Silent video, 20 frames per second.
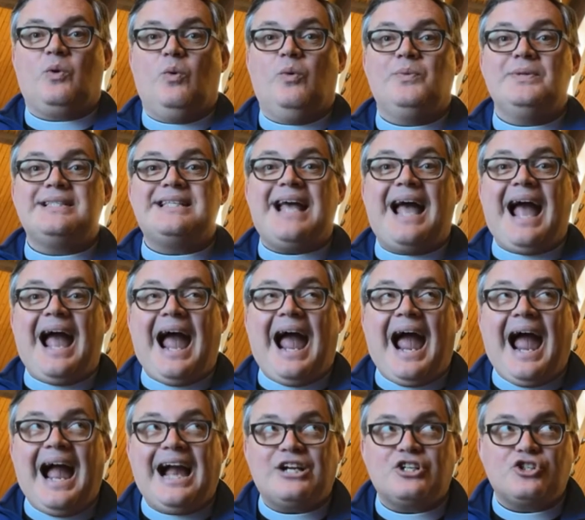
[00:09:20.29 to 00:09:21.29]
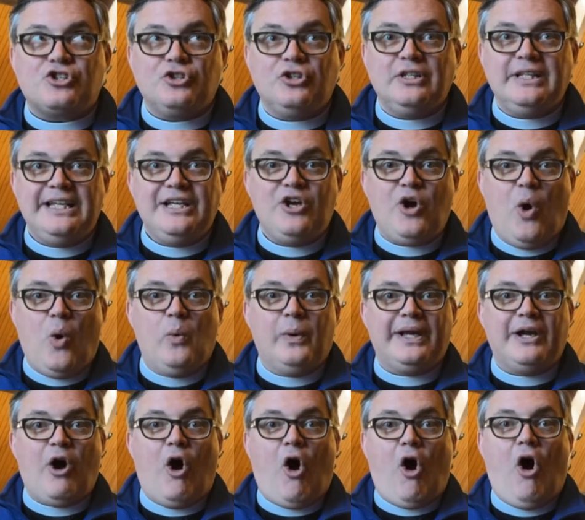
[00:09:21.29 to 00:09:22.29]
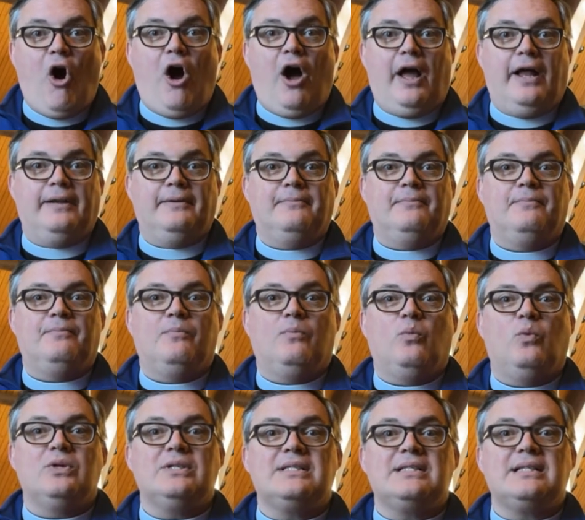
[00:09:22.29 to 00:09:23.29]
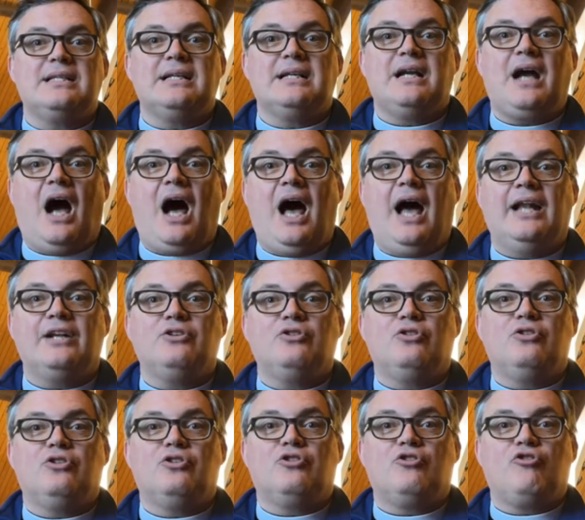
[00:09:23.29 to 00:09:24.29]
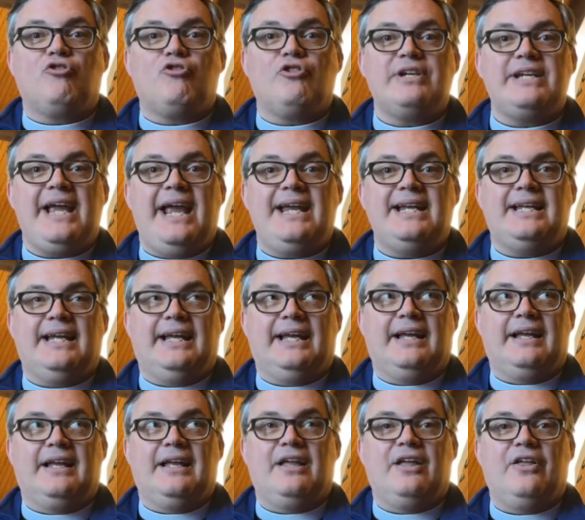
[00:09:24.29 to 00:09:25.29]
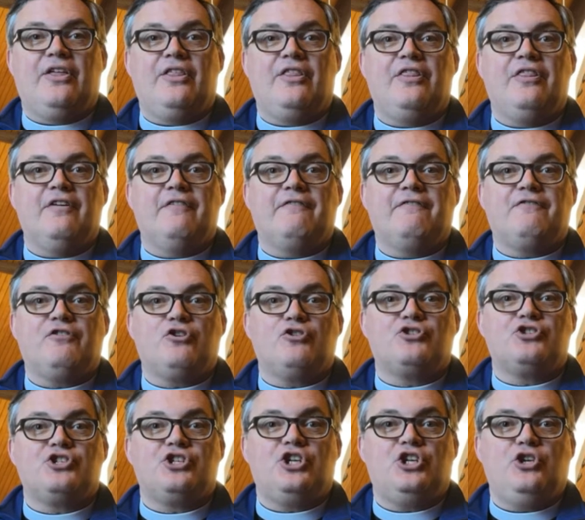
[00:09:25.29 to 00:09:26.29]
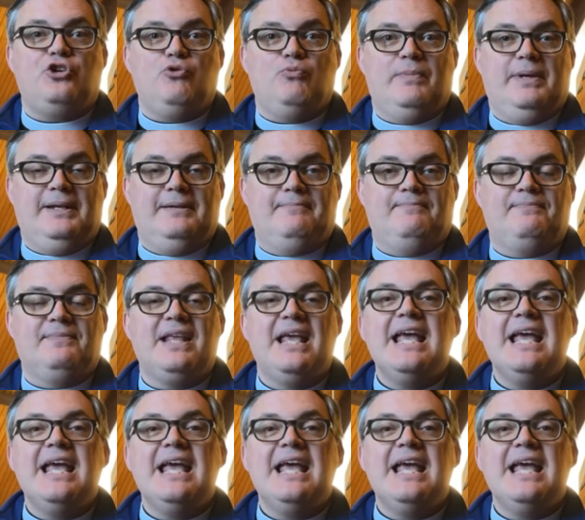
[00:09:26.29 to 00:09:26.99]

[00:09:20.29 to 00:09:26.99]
what was actually going on was God creating the first human.